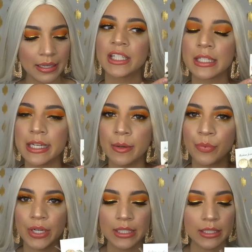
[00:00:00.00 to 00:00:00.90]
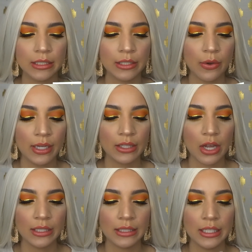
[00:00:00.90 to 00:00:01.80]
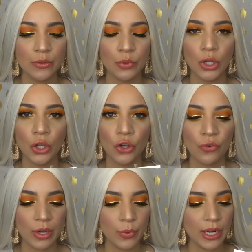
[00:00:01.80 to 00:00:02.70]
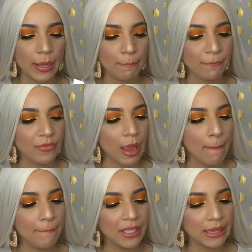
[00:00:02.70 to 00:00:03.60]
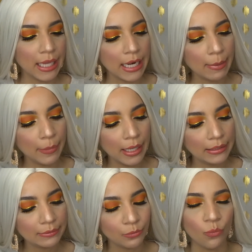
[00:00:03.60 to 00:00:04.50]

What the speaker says: It's cheetah print, so I thought these would look great with it. But then I'm like,